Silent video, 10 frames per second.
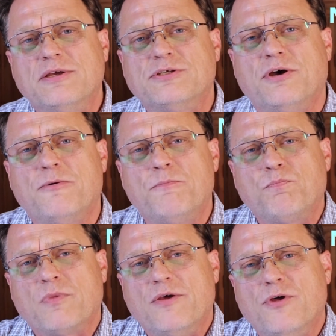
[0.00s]
So
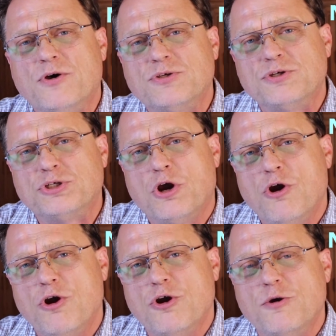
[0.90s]
those are
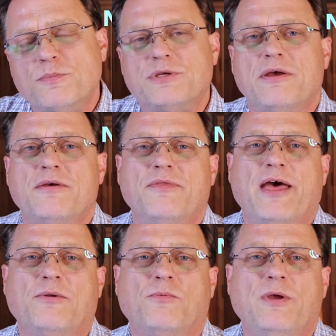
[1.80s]
terms
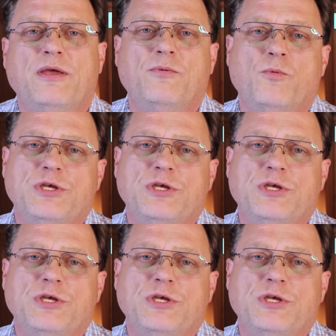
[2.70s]
that we,